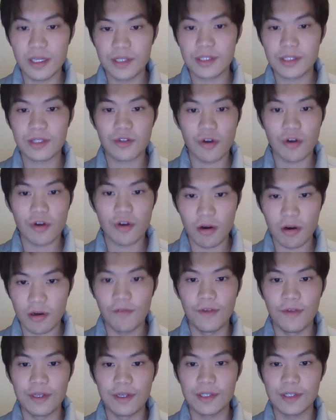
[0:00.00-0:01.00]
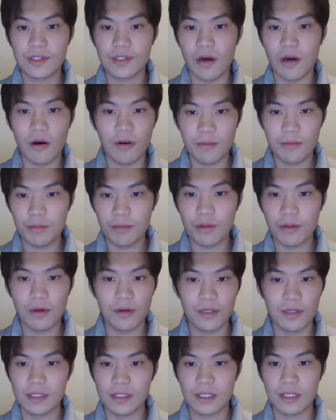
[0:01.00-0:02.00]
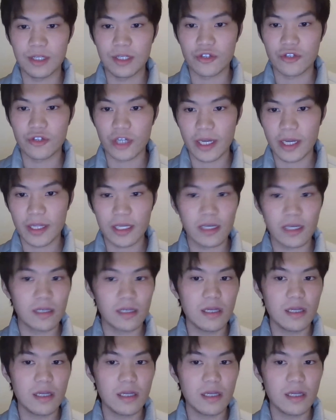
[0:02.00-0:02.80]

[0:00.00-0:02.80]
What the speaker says: talk with all employees in China